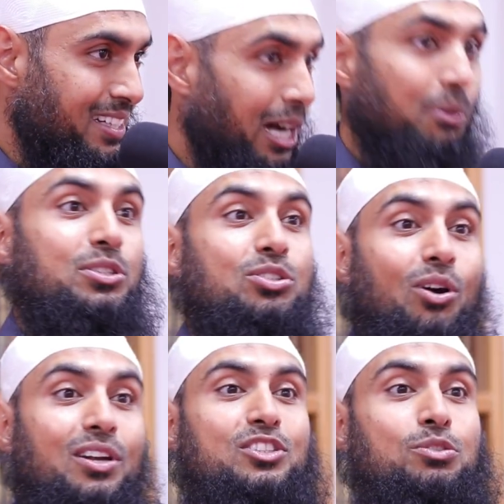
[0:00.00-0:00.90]
Our
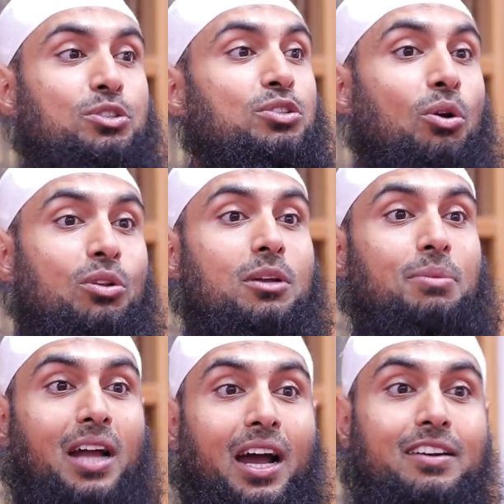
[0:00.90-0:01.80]
scholars, we should hold
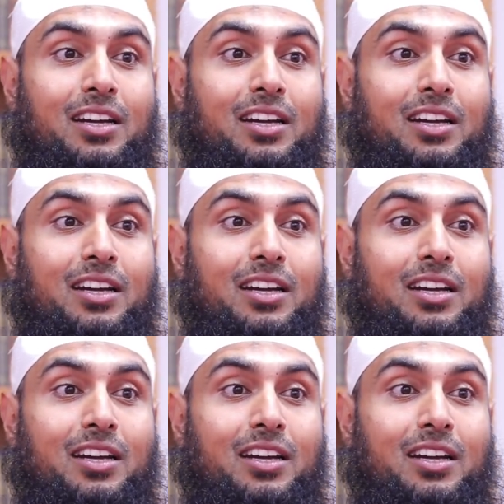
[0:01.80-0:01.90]
them in high